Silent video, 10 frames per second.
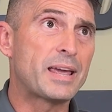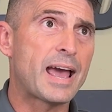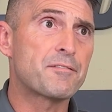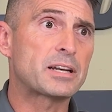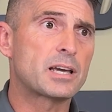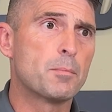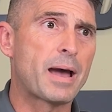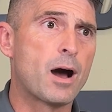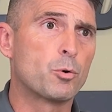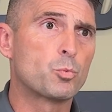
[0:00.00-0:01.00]
haven't come
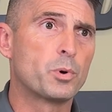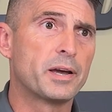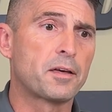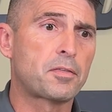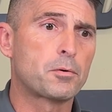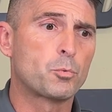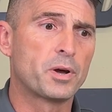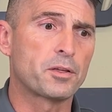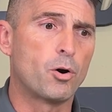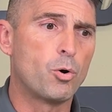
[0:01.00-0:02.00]
out with
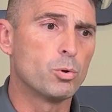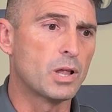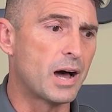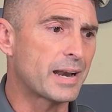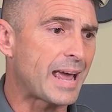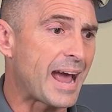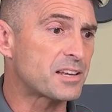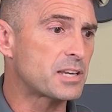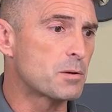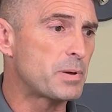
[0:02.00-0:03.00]
a whole lot
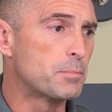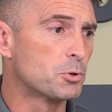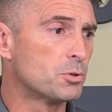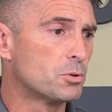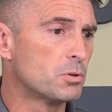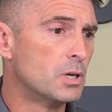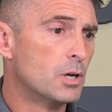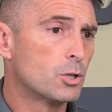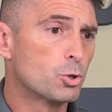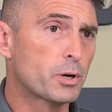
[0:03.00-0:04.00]
asking people
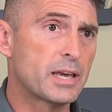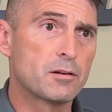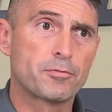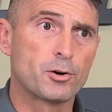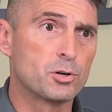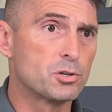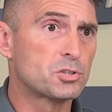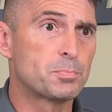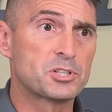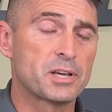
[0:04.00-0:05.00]
looking for
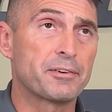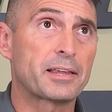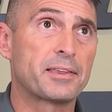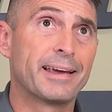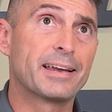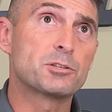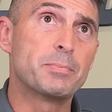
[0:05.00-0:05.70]
specific things,